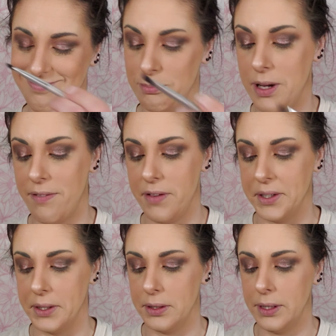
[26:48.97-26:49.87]
by
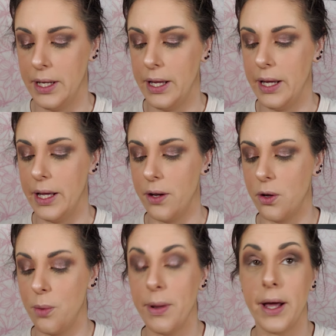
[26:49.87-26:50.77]
Farrah, and I'll
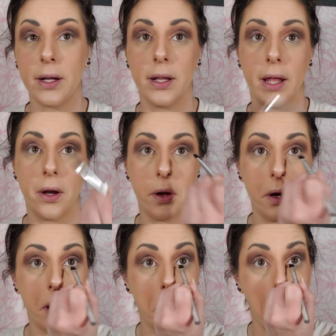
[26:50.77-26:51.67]
go back into that
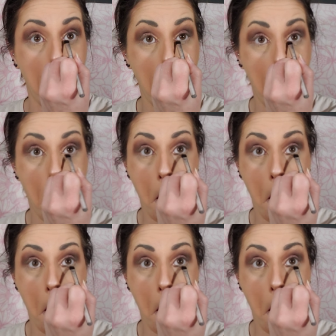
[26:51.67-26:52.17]
dark color.